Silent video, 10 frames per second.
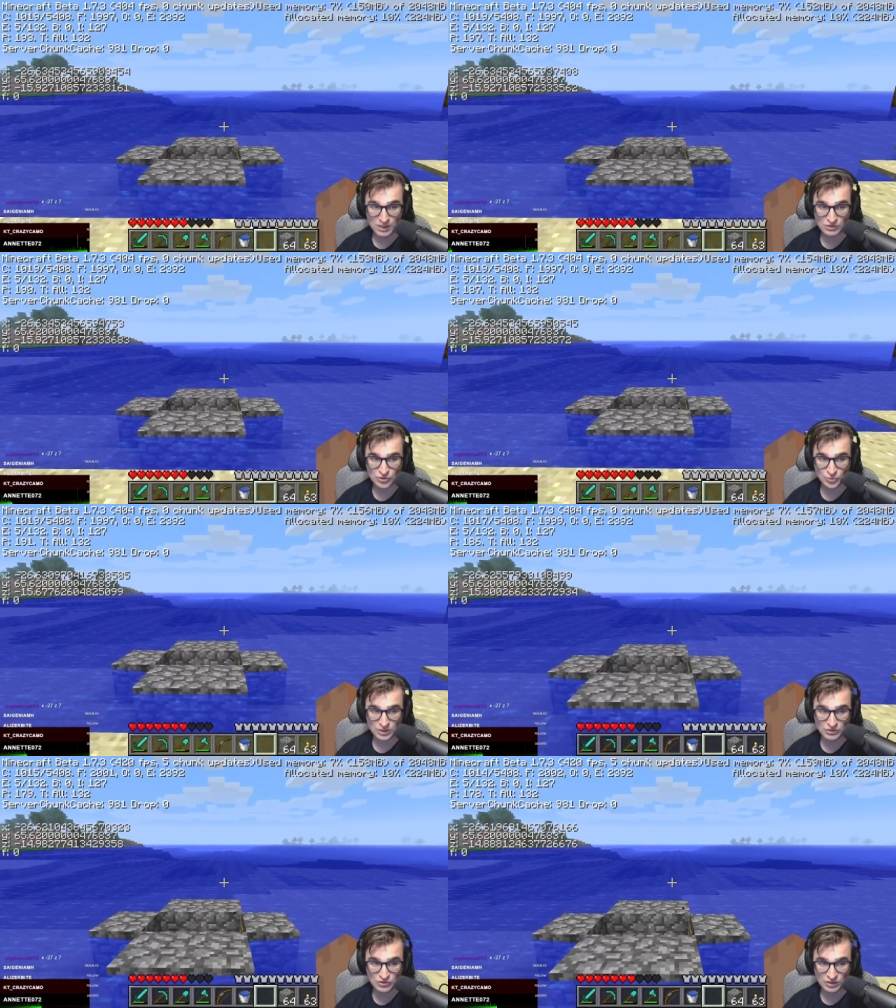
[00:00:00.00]
As it
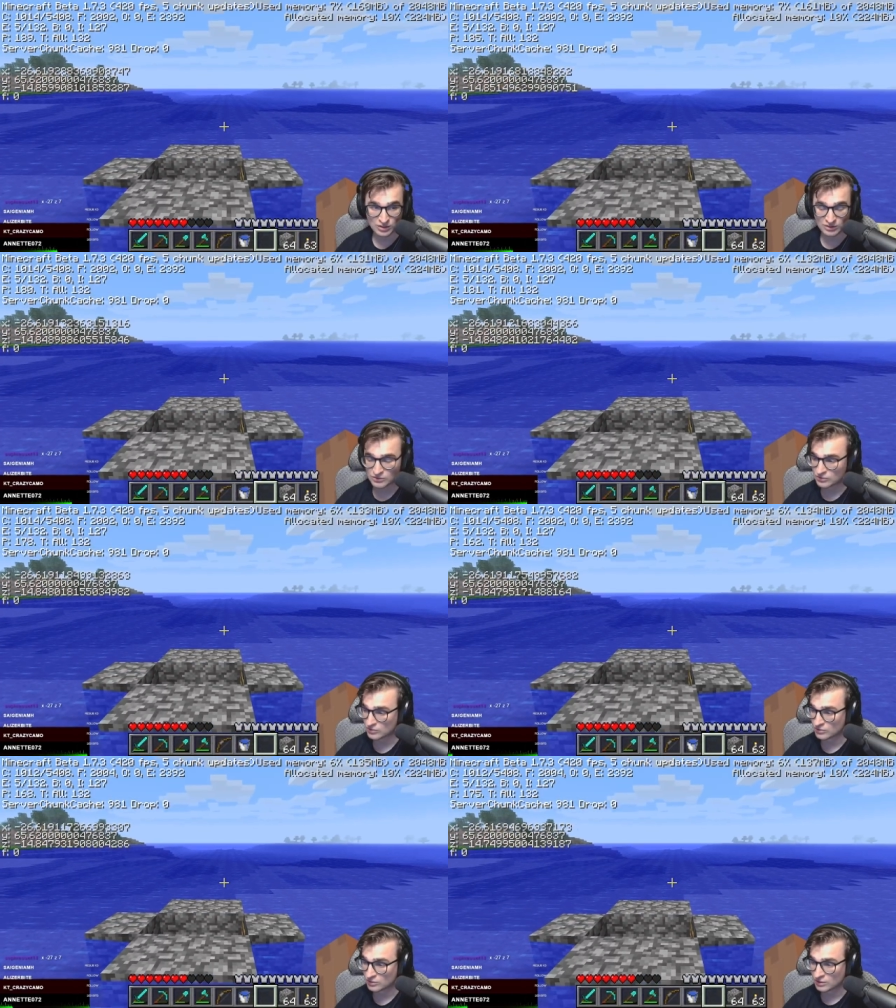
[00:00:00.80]
turns out, we have a
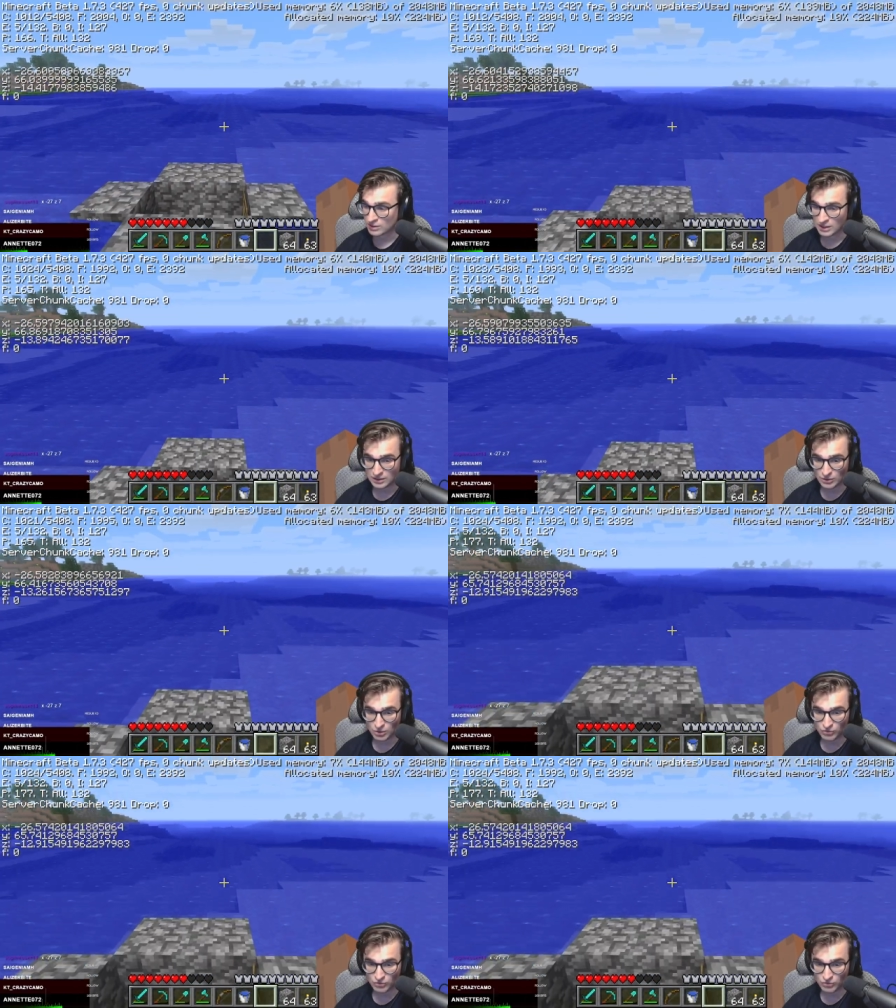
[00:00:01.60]
slime chunk very